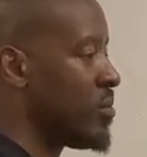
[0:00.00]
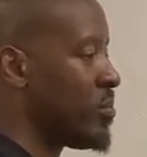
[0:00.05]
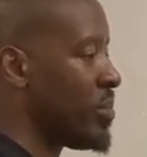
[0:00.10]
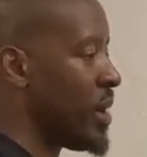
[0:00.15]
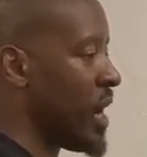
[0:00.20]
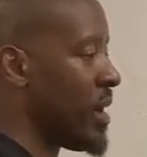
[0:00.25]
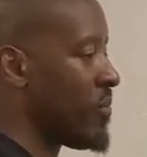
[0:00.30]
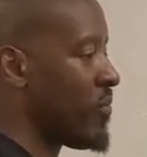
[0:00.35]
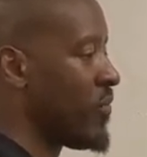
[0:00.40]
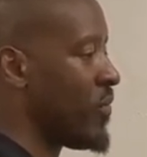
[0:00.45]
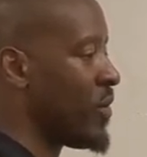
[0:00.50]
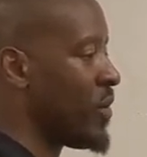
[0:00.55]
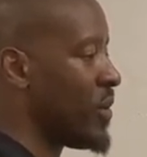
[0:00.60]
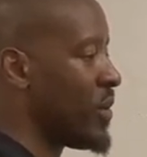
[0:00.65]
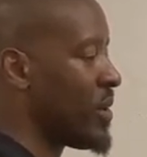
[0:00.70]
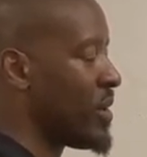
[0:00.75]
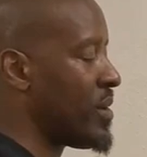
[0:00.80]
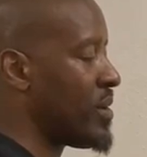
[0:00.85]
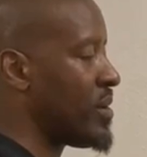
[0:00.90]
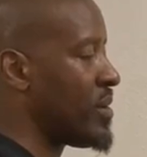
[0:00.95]
pop
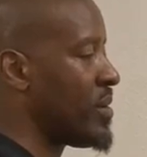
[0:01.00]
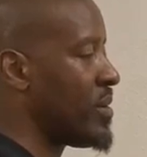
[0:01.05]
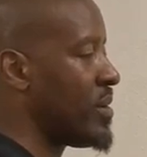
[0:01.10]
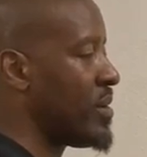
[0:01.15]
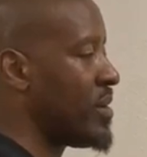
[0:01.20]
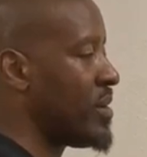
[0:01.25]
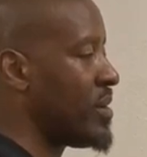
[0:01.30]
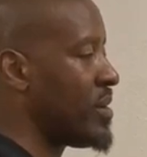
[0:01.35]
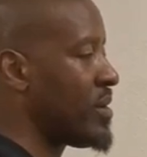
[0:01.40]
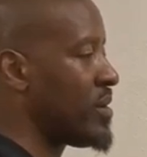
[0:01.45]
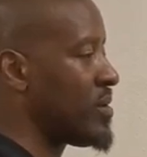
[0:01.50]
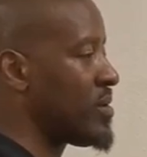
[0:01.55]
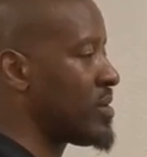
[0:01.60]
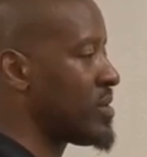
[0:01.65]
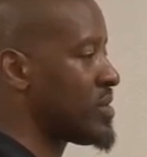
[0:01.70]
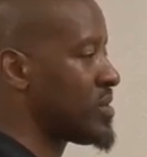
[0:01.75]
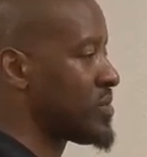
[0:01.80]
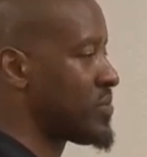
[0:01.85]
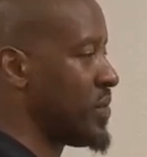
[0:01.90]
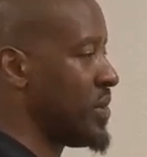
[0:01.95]
forward,
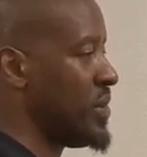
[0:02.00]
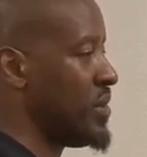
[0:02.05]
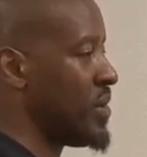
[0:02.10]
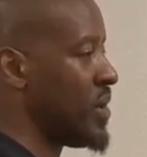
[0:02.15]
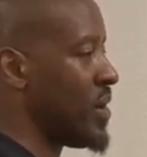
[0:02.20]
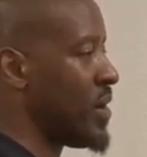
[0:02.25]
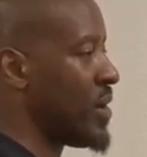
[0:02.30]
straighten your